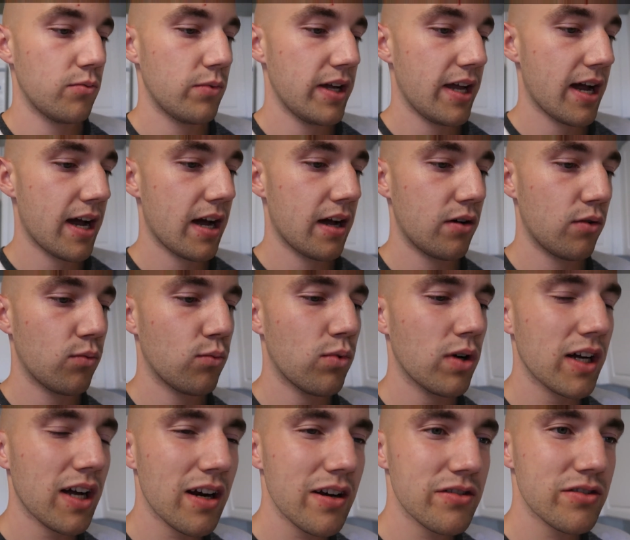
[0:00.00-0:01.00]
we had,
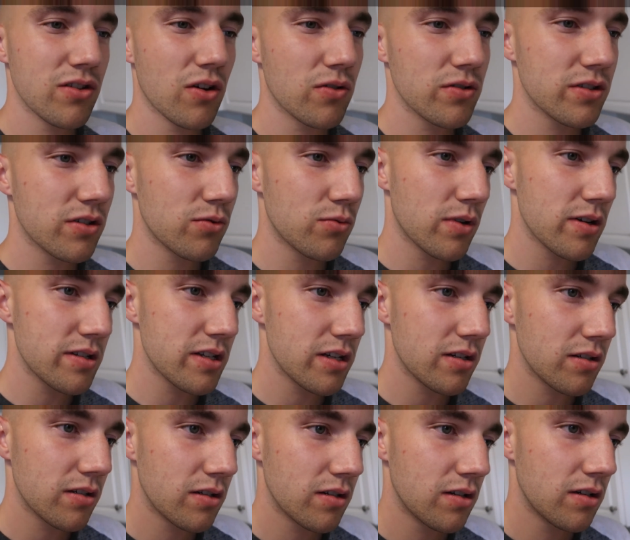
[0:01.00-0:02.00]
what kind of salsa was it?